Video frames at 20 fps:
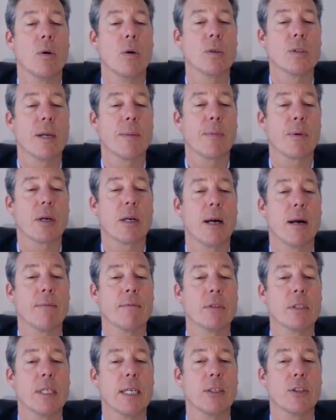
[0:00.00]
That's a whole
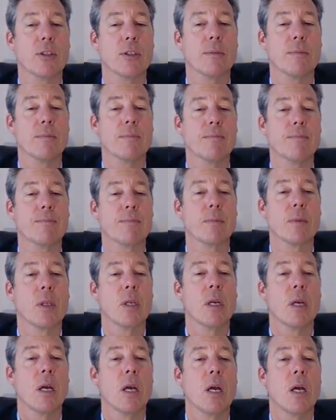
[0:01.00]
separate conversation.
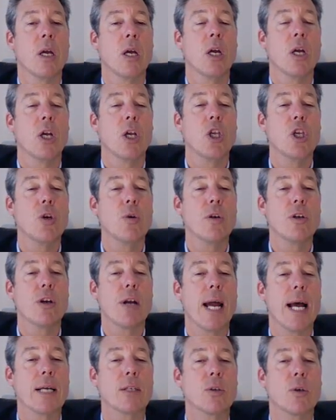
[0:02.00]

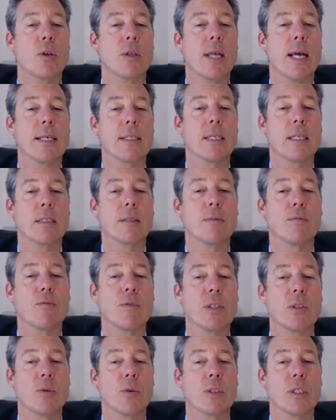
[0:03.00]
You and your household
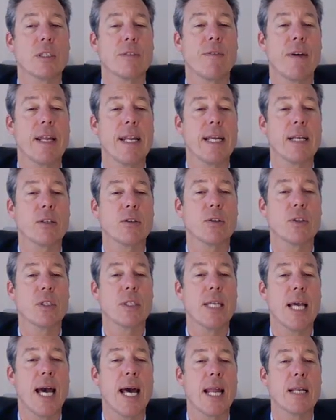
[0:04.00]
assets, resources,
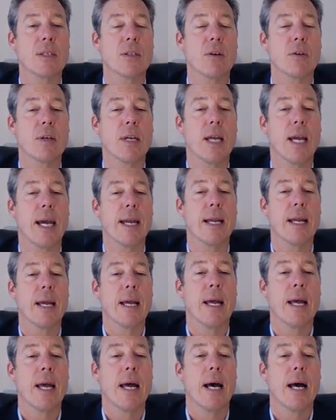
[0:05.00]
financial status,
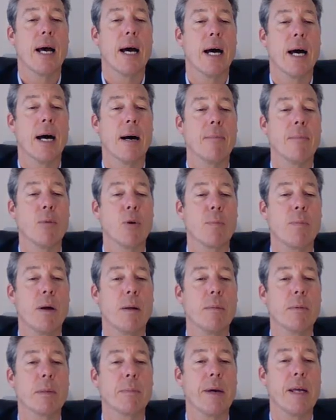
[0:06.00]
okay, uh,
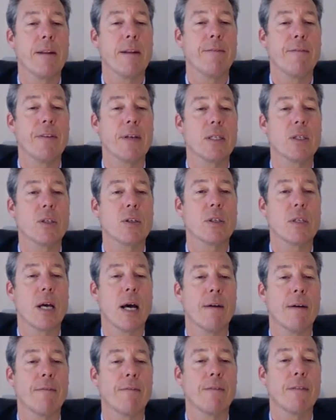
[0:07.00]
more public
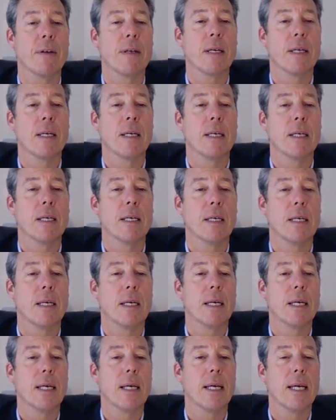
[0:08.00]
benefit stuff.
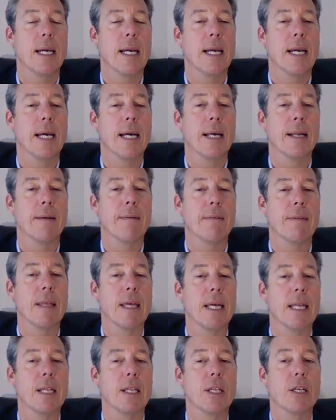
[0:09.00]

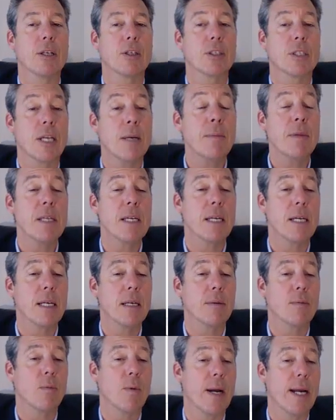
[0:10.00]
And then there's some
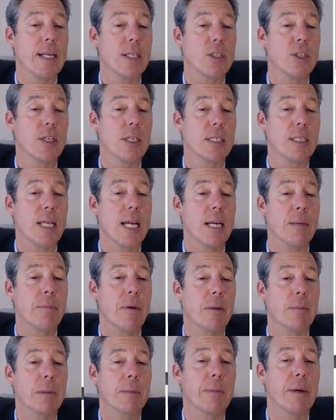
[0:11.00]
of the ways you can
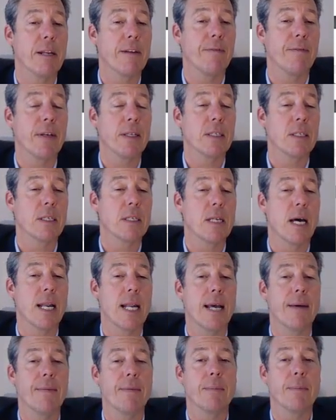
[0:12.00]
take public benefits
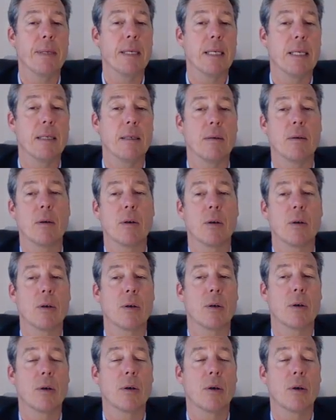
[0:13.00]
and not have it be